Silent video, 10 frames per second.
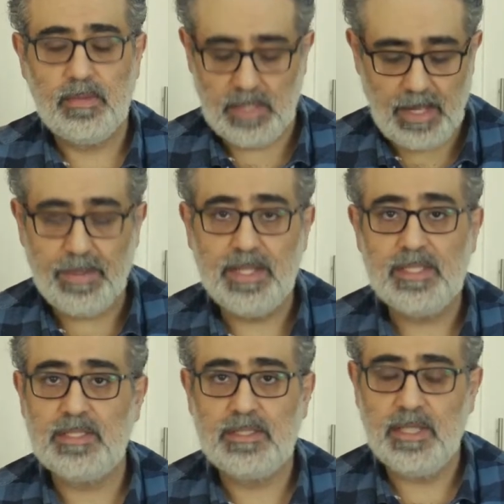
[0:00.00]
I
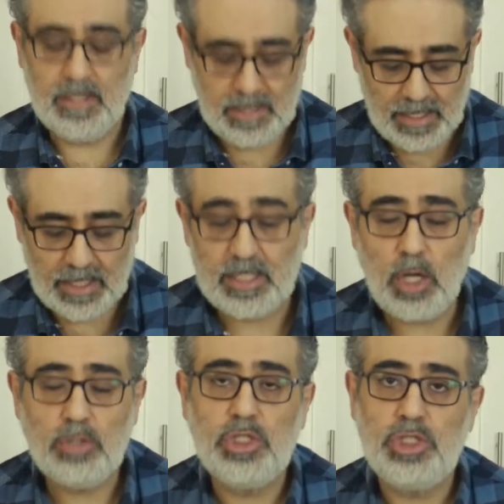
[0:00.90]
mean, it
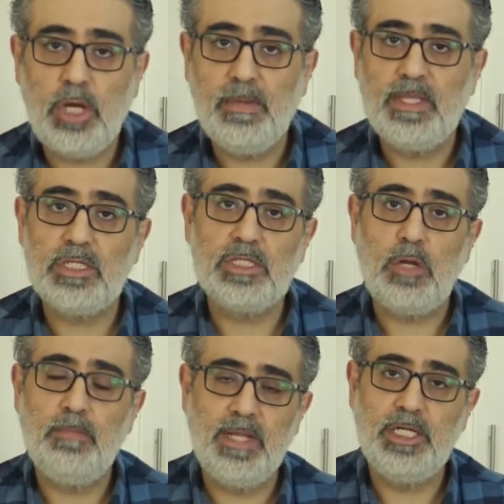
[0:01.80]
goes to show me that
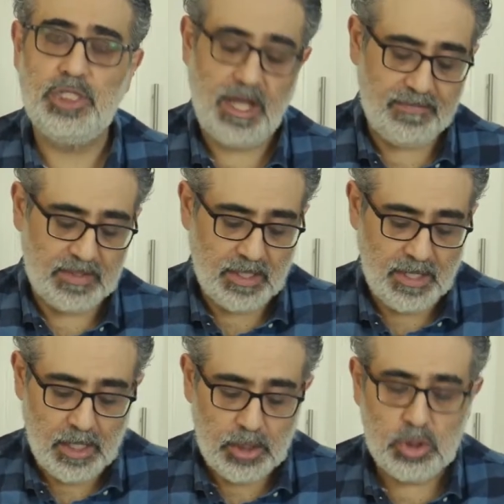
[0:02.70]
so many chefs
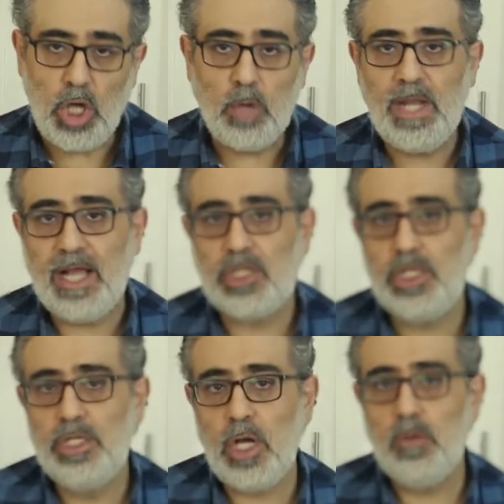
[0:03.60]
don't
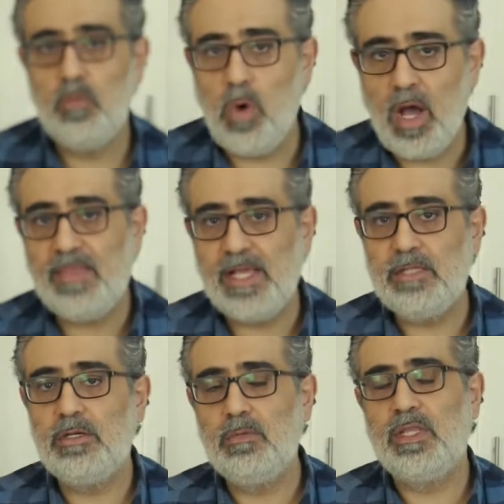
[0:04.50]
actually know why they
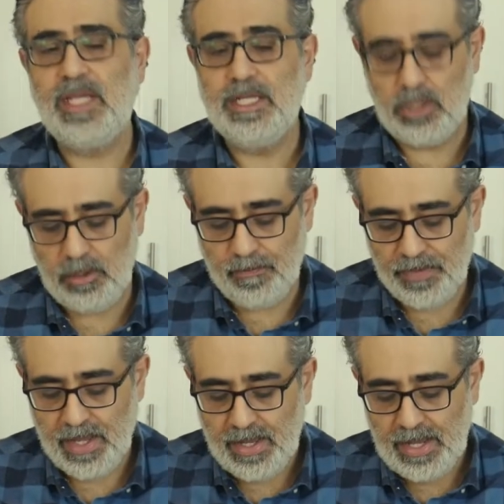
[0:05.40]
do what they do.
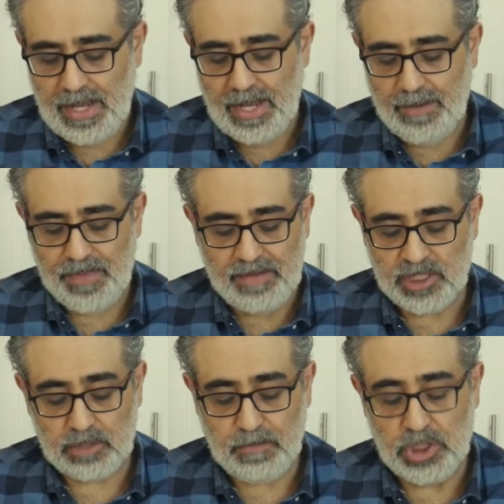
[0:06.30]
They've
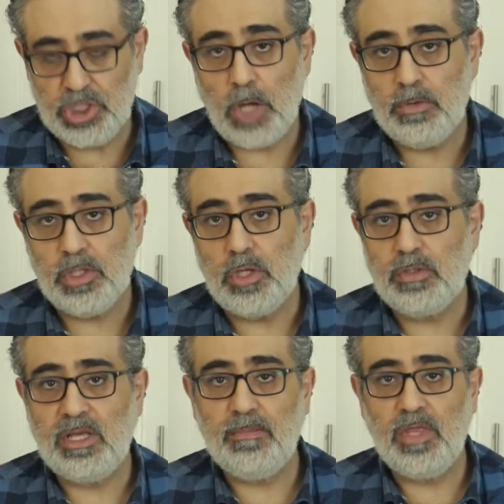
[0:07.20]
just been shown to
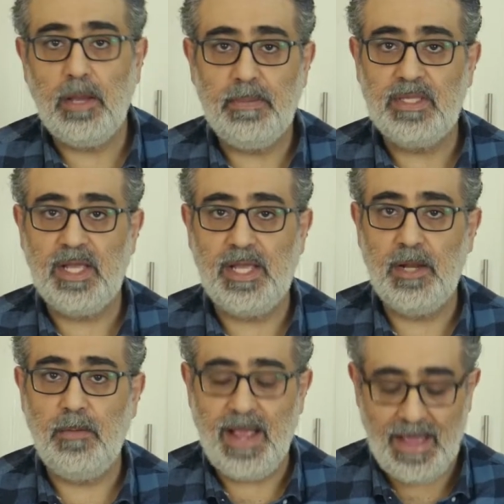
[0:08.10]
do something a
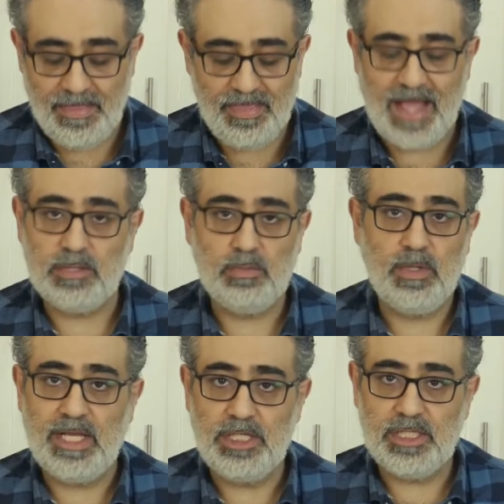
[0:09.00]
particular way, and that's
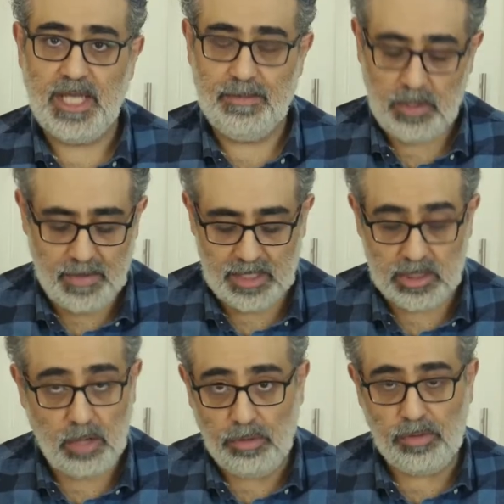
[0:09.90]
what they just keep doing. There's
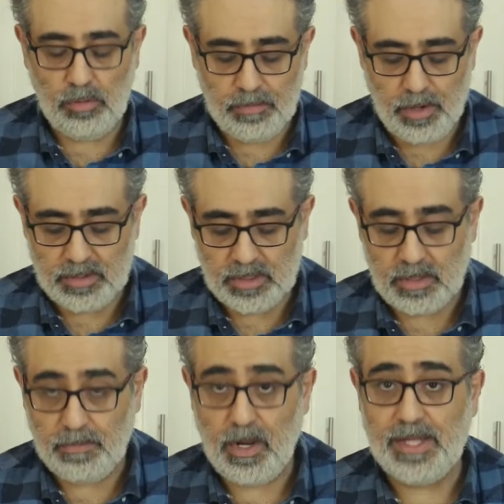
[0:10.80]
no thought process
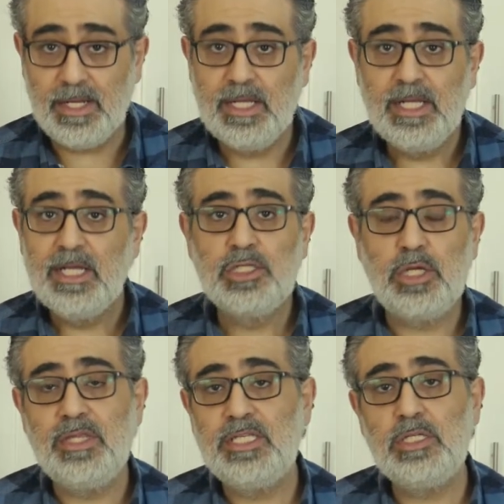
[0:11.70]
applied.
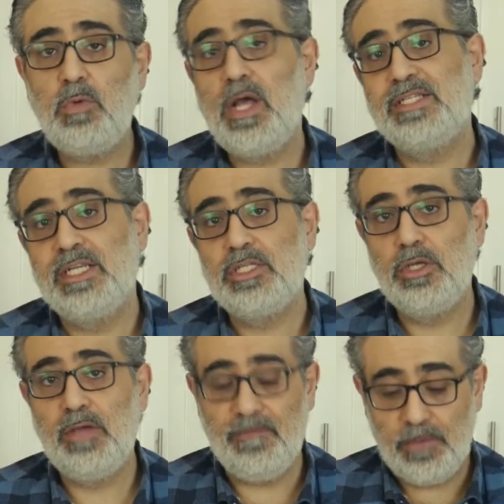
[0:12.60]
So this is why I say to
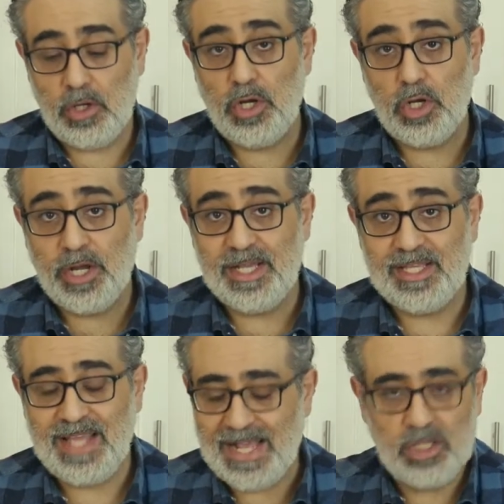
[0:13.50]
you, if you're going to cook it
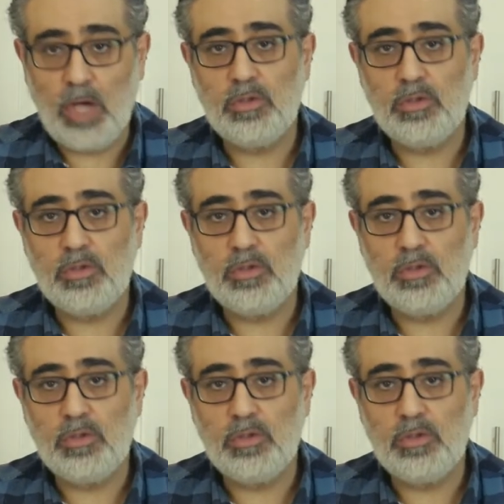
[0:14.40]
today, don't